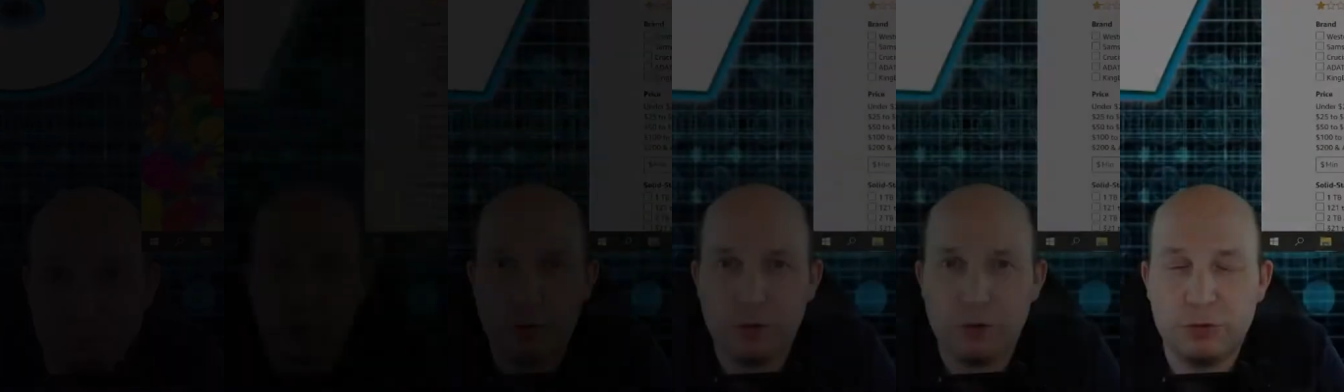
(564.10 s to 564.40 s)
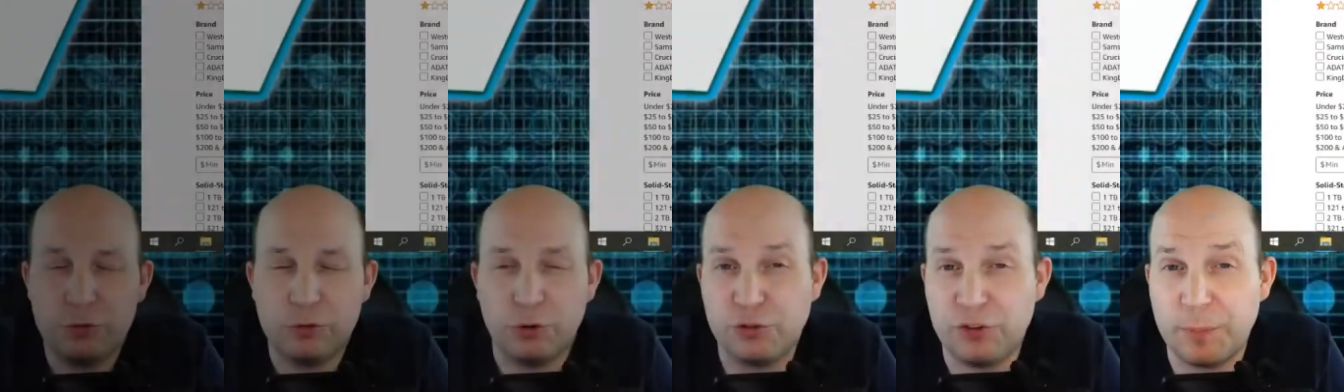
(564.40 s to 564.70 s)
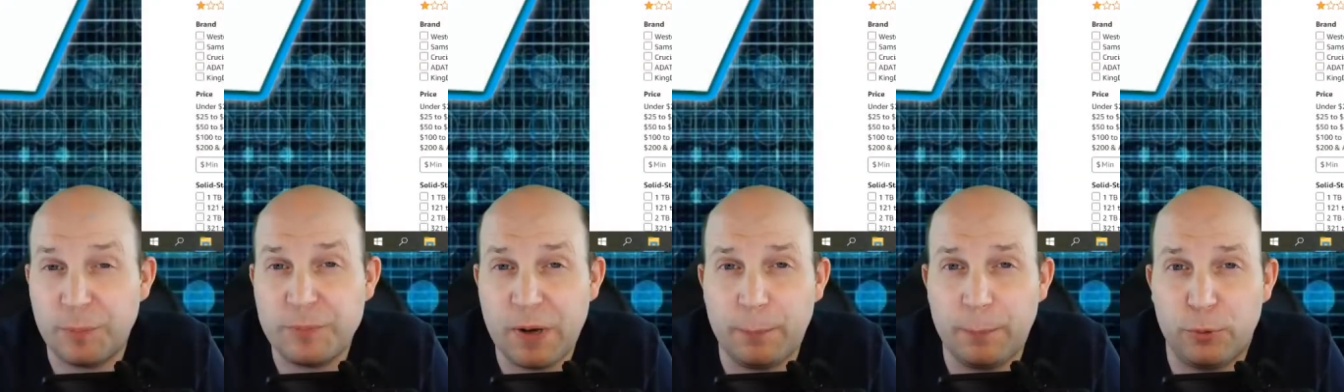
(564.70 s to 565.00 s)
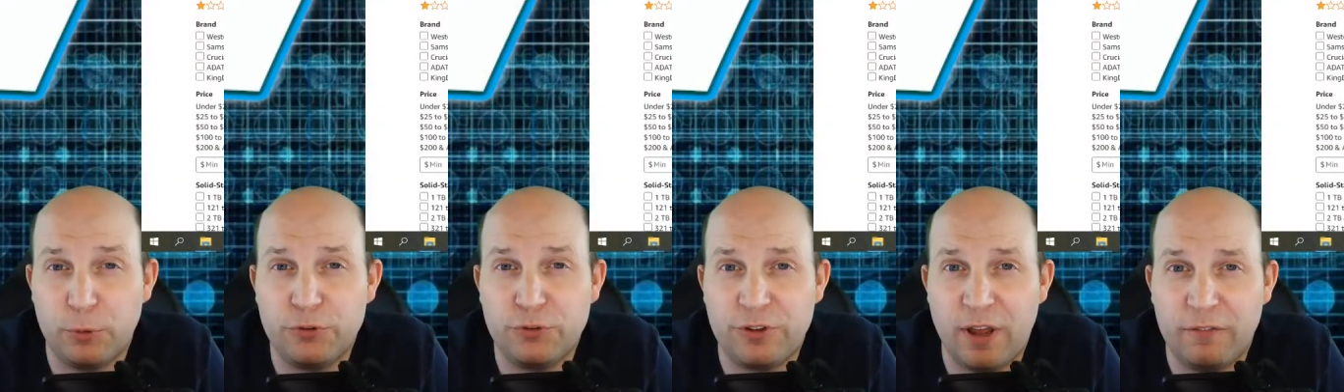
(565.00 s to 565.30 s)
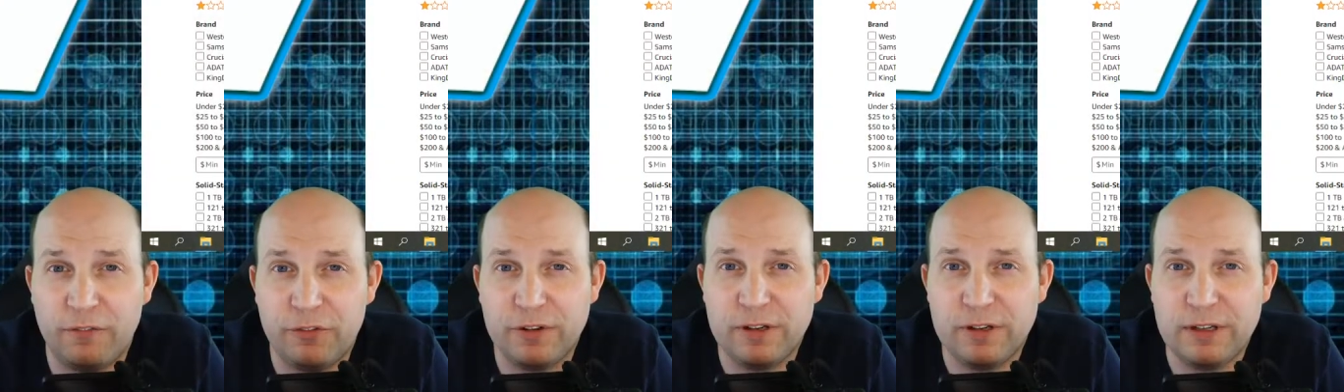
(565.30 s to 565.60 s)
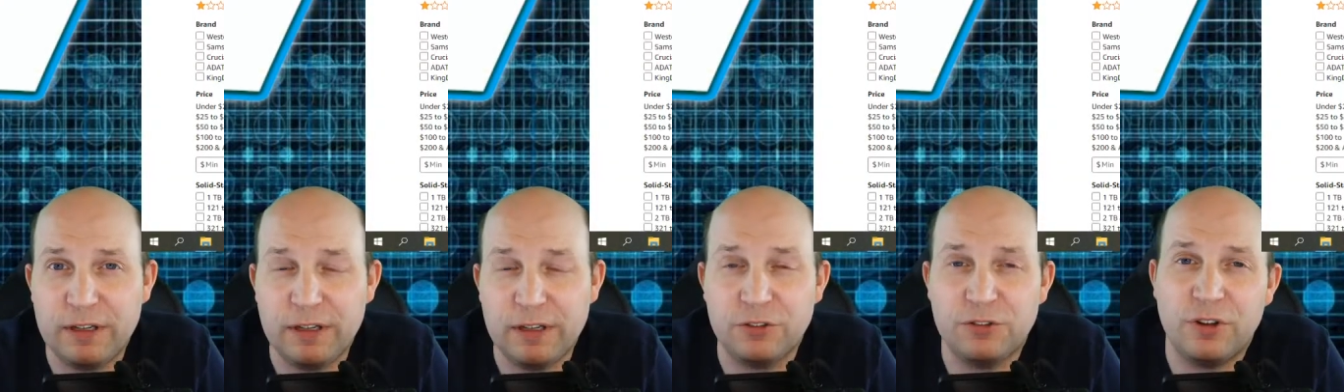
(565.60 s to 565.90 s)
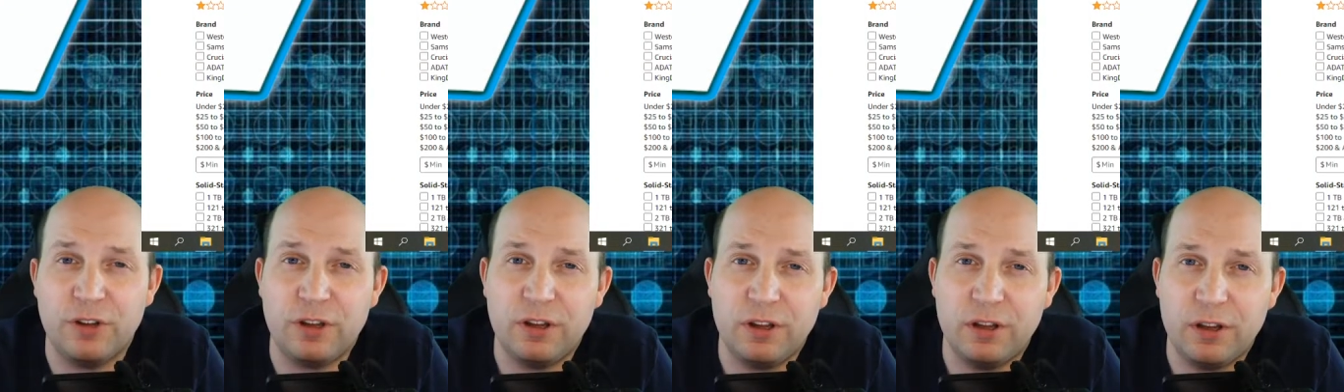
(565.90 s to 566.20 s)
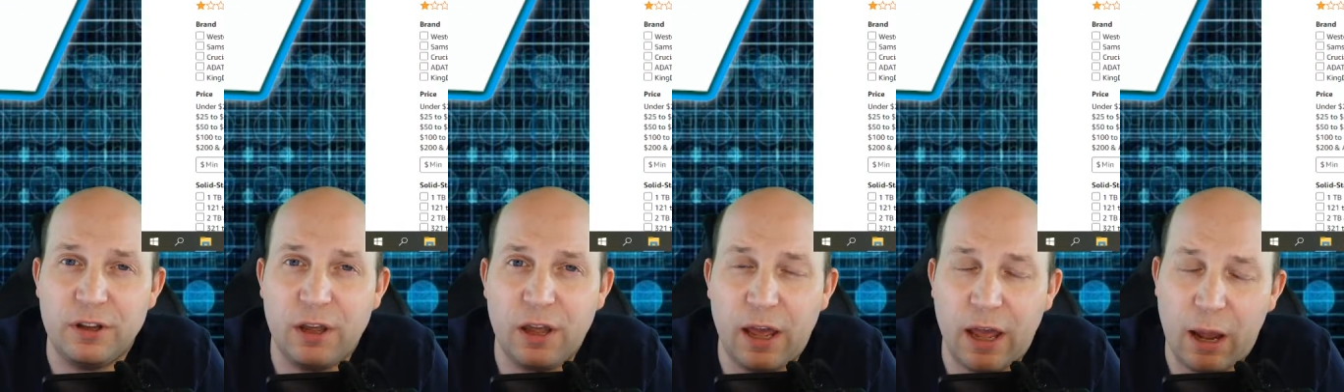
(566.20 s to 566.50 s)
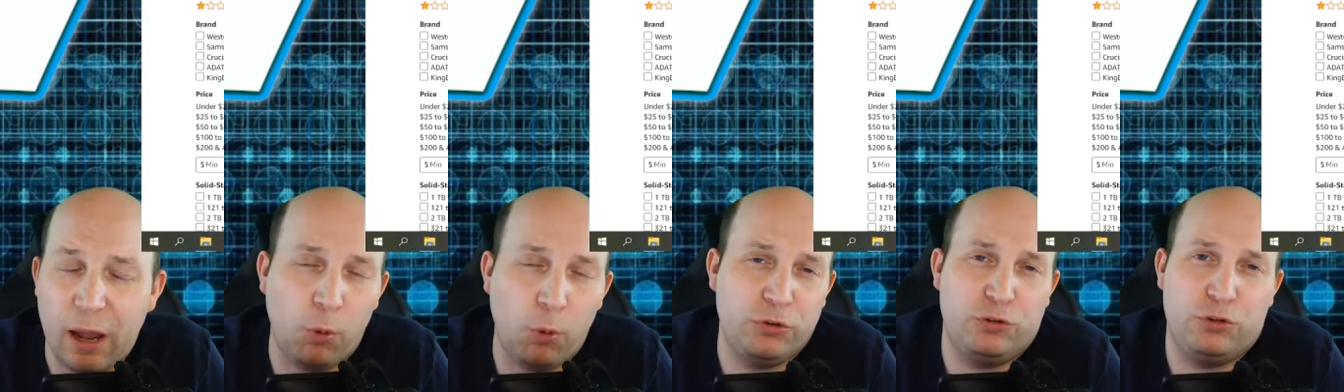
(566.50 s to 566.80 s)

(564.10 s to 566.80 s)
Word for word: so tip number seven is once